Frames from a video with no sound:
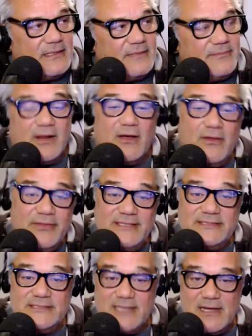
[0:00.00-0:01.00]
But all these
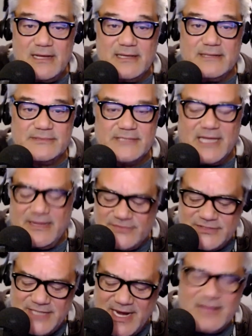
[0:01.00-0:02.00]
times, I've
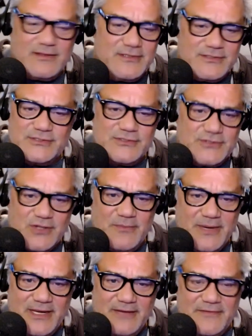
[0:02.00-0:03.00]
challenged so
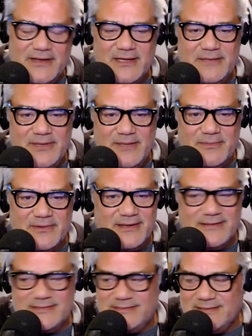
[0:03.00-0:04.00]
many fucking people, and
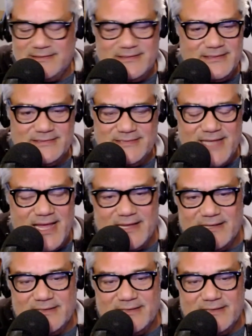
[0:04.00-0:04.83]
it's still to this day.